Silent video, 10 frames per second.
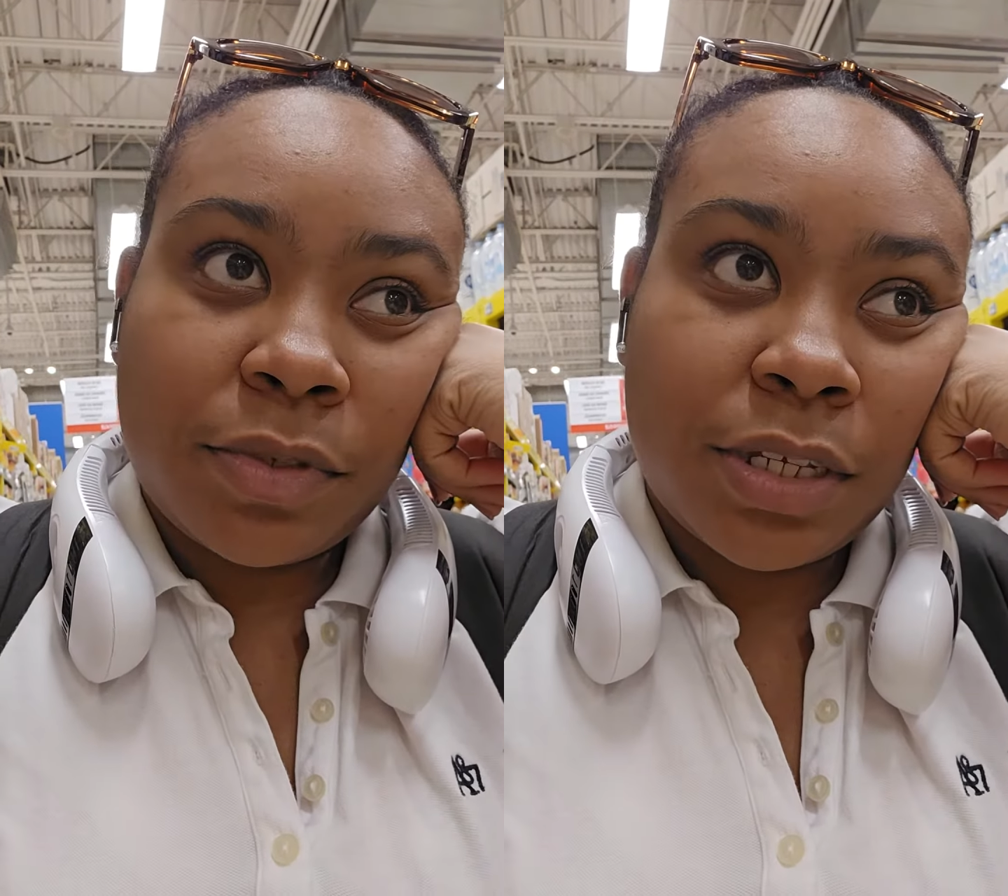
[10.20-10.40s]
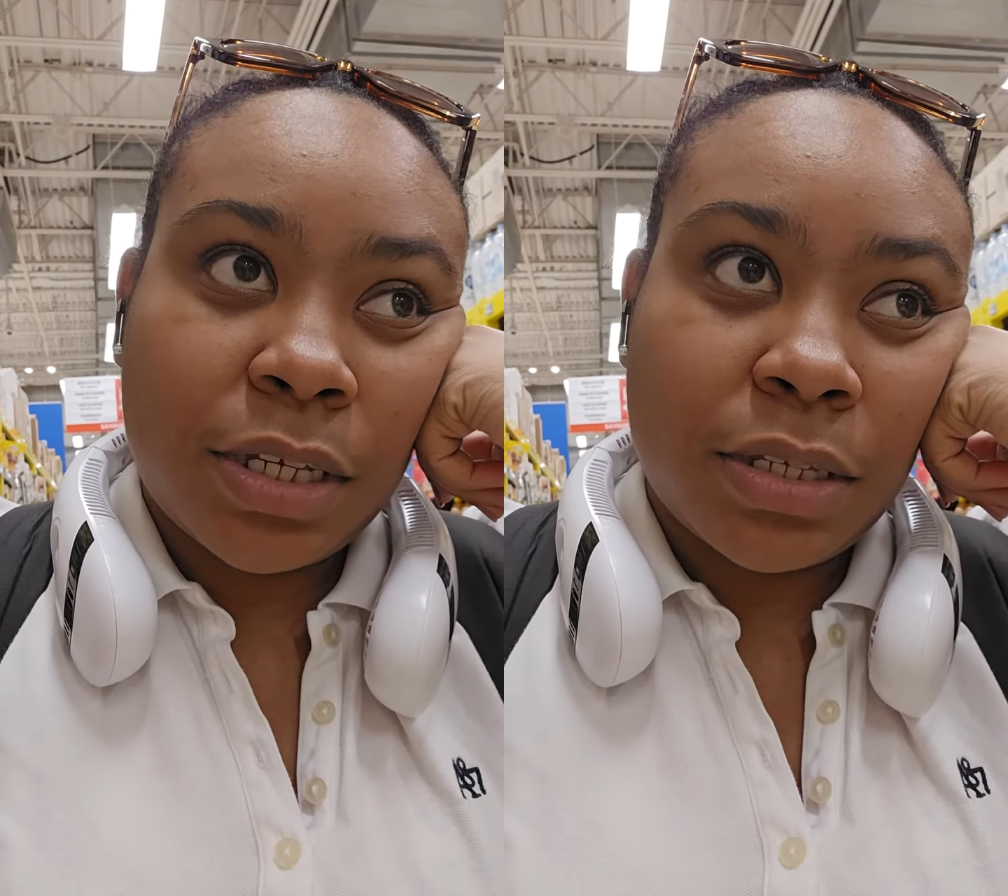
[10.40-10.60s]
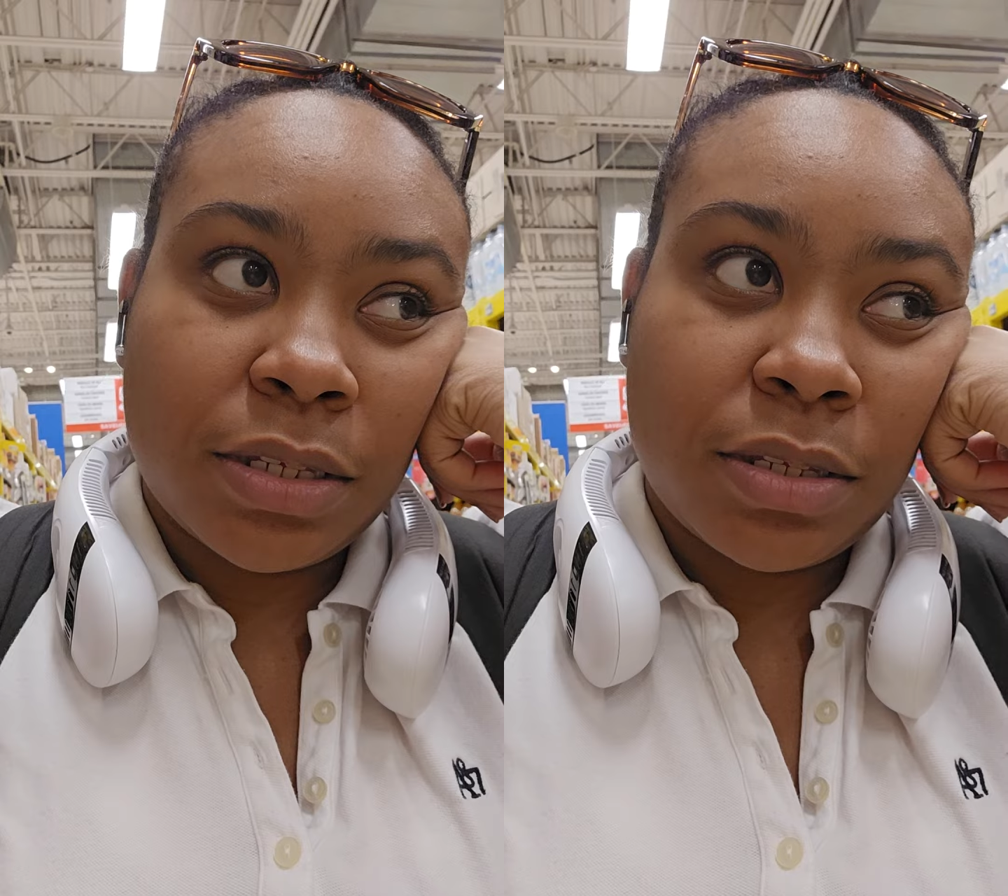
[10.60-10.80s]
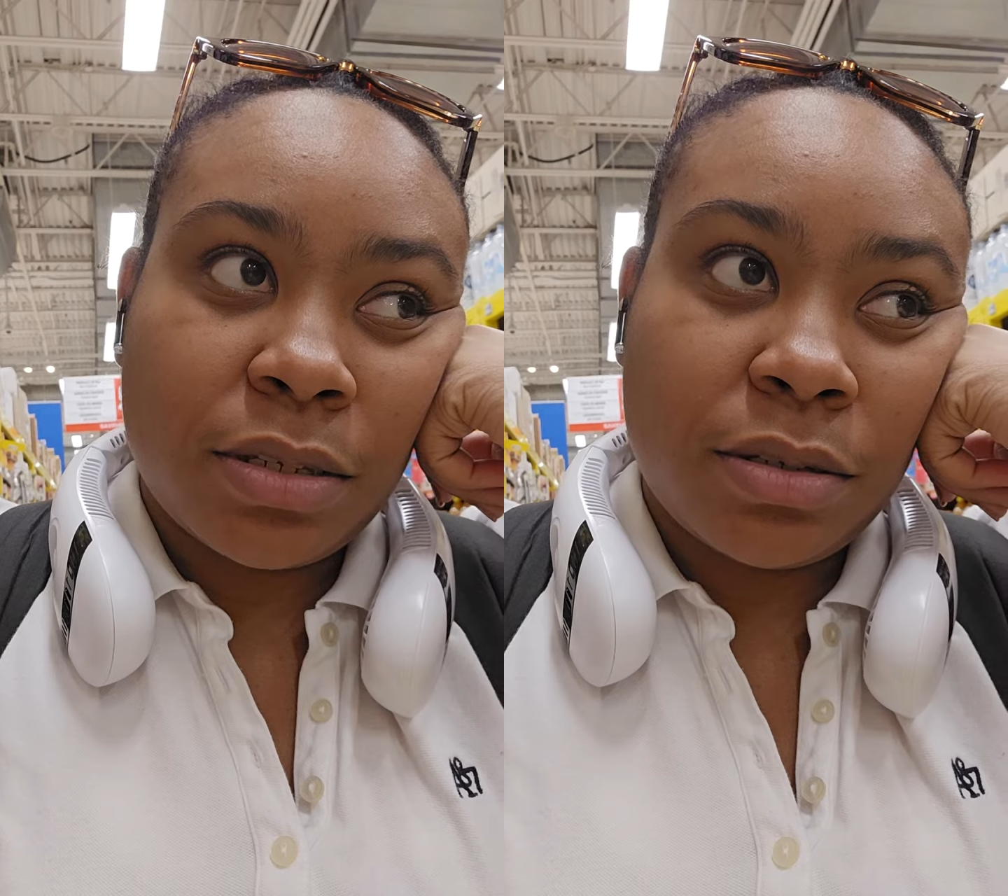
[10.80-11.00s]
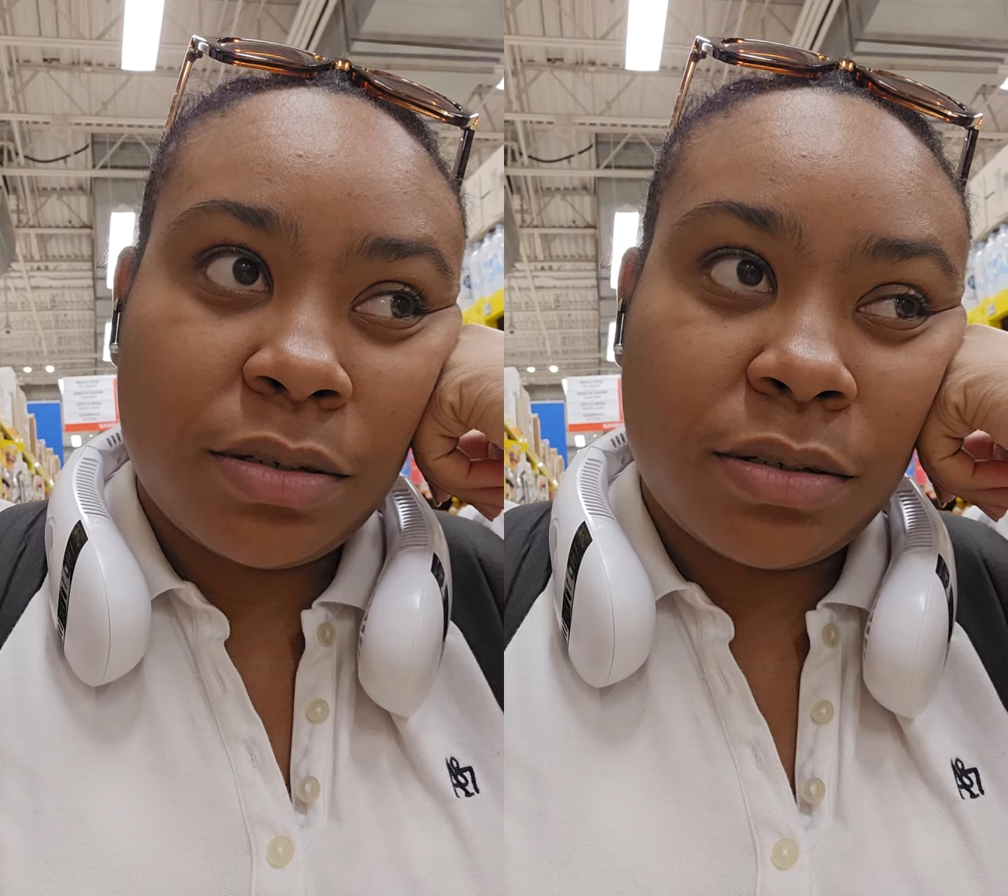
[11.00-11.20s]
because
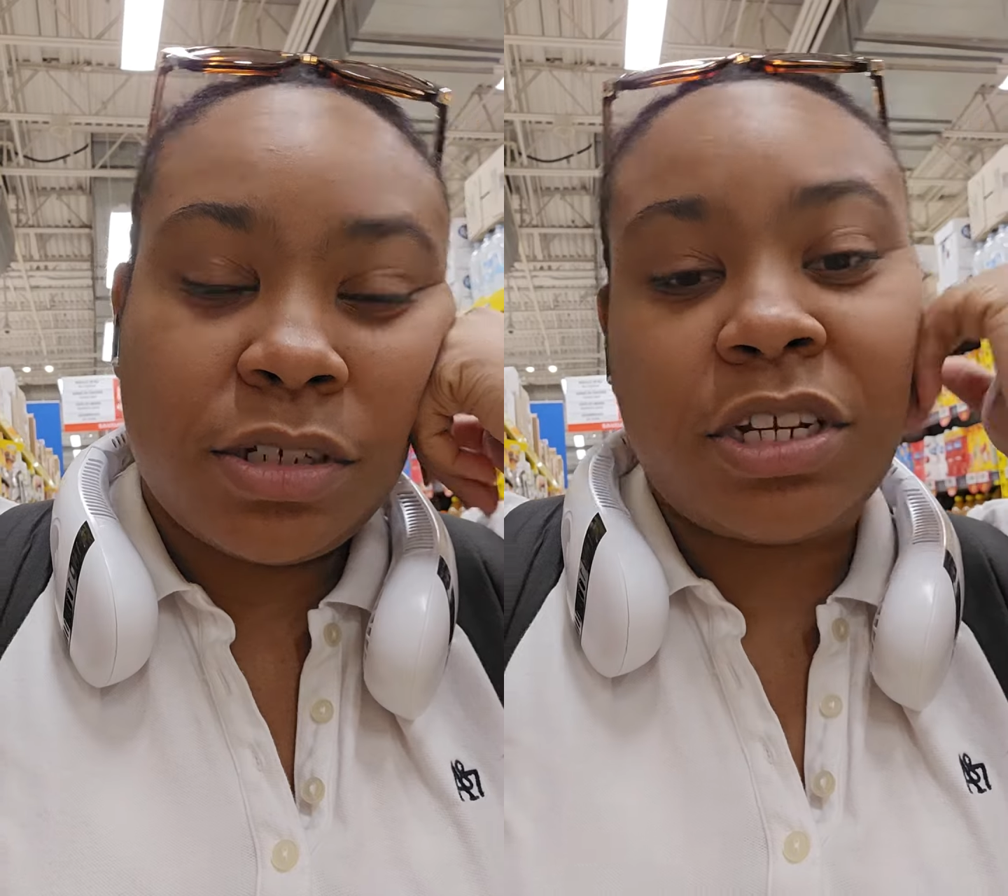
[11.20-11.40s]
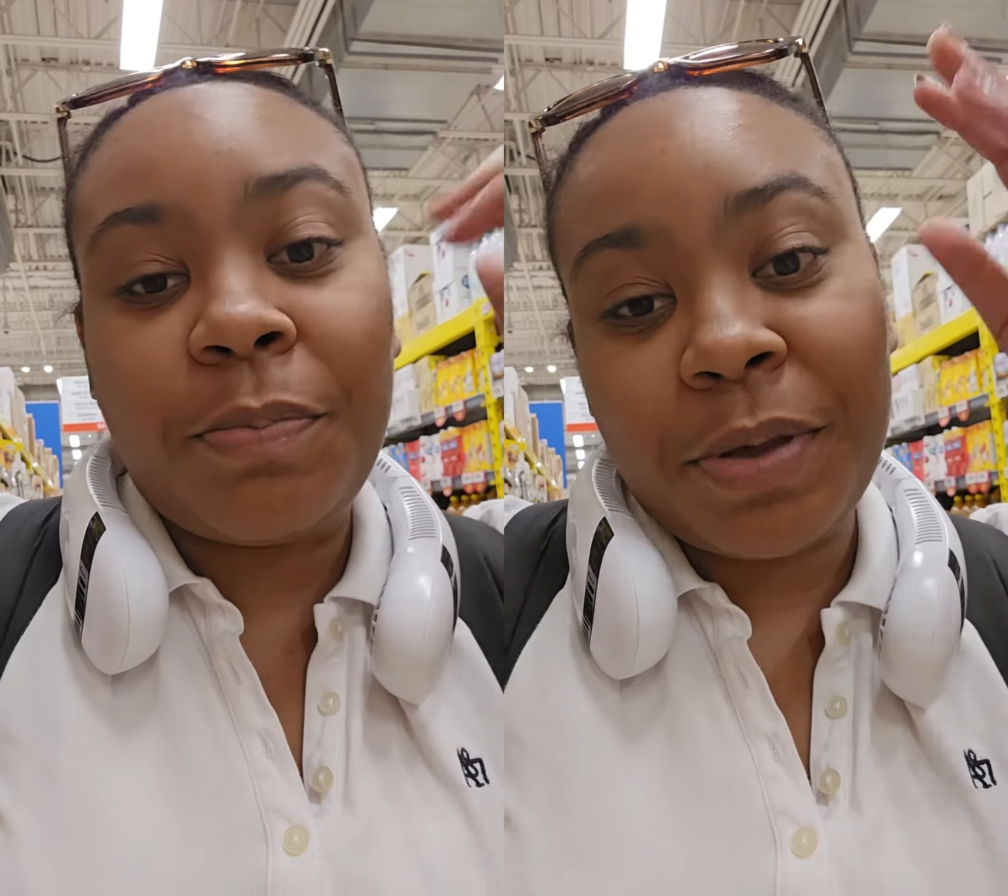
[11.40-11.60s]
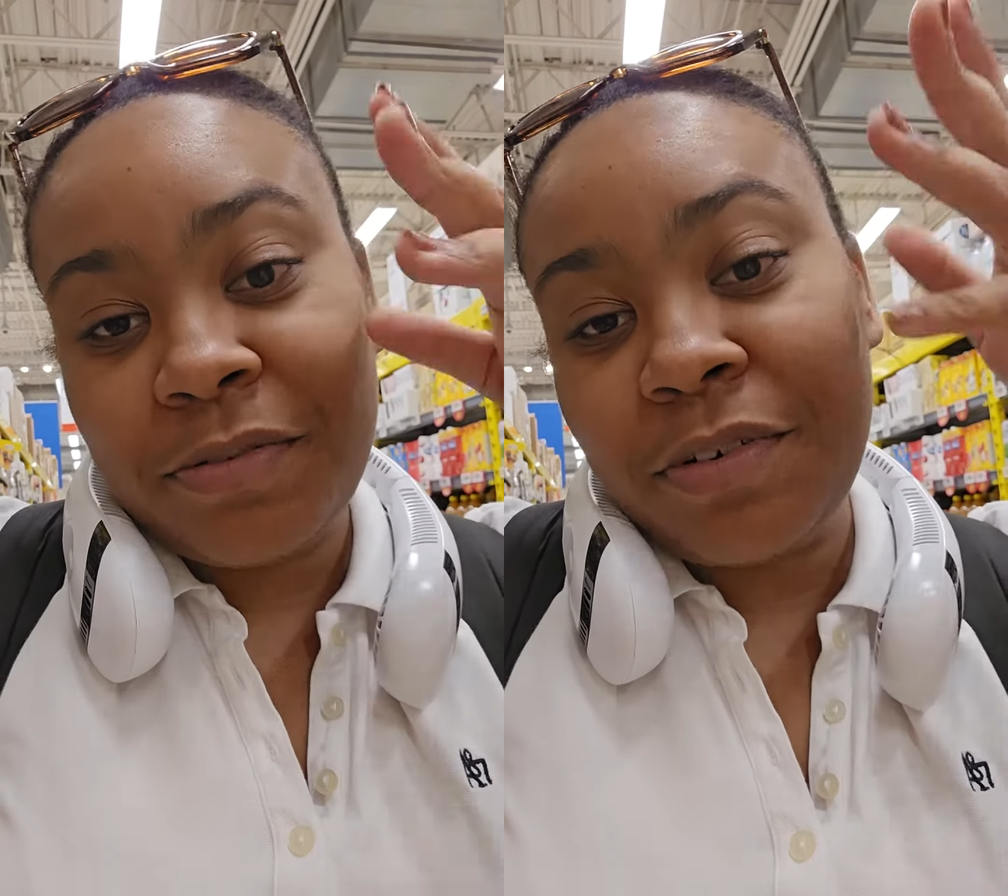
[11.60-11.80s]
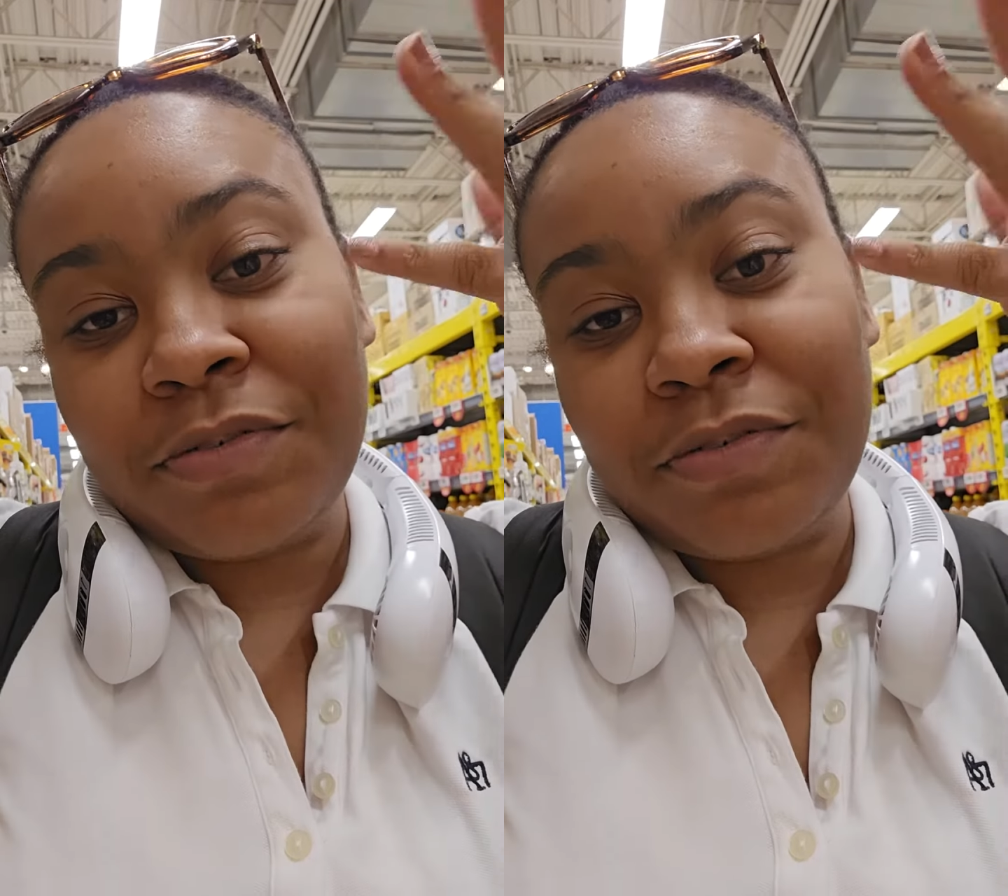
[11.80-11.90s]
shopping for